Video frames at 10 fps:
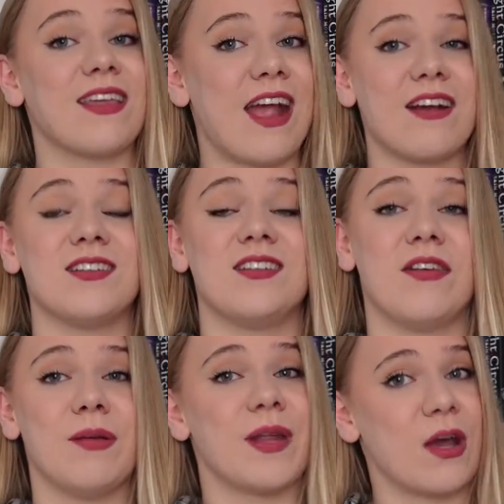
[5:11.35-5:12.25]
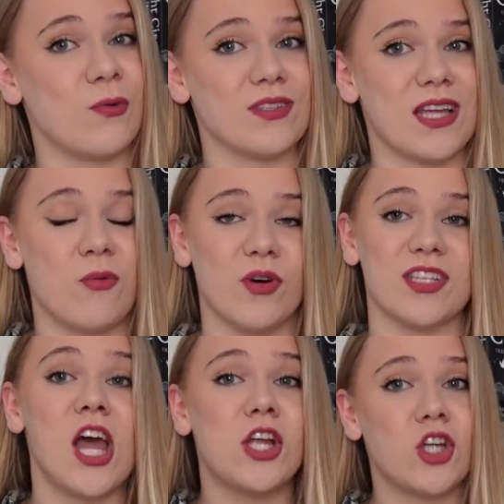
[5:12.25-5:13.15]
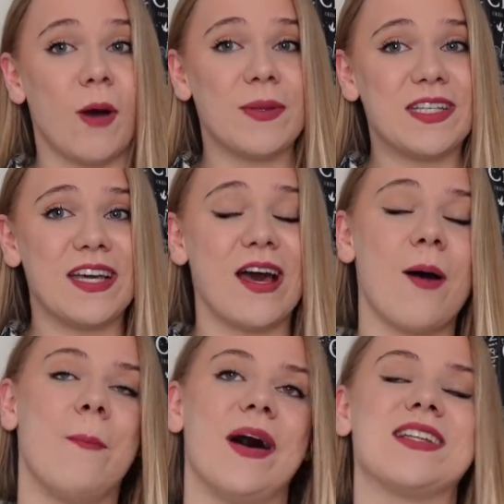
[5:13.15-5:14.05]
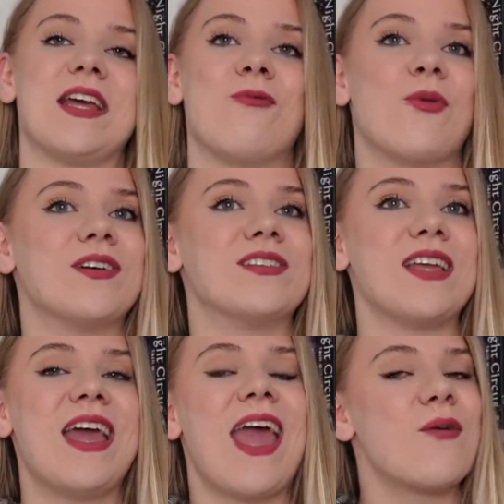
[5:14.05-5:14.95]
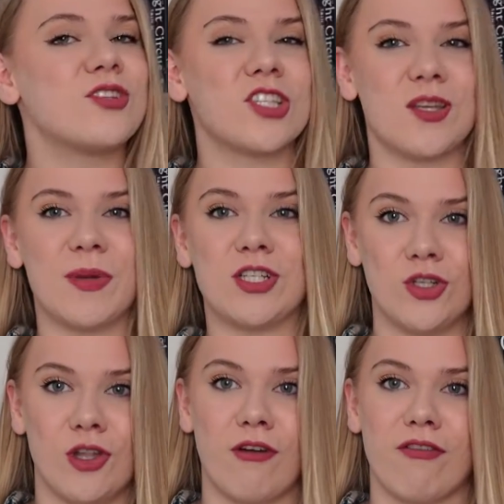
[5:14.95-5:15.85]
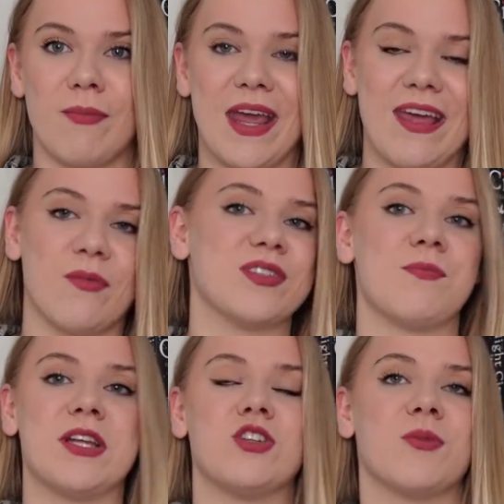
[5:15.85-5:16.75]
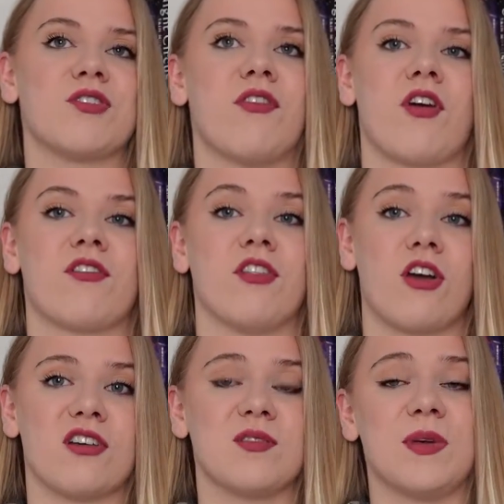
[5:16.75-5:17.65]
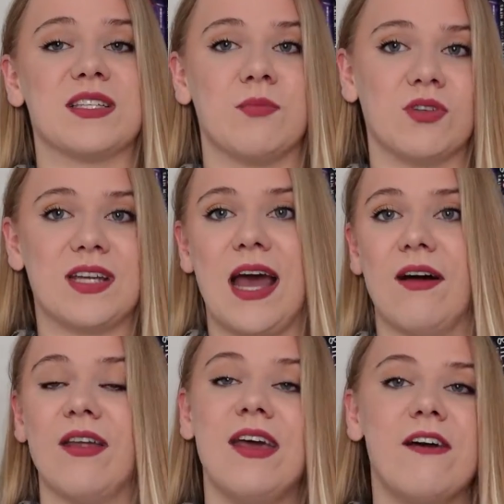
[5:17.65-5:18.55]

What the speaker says: The character development, I will say, was top tier, but it was just a bit too long for me. There was a bit too much focus on the gossipy small town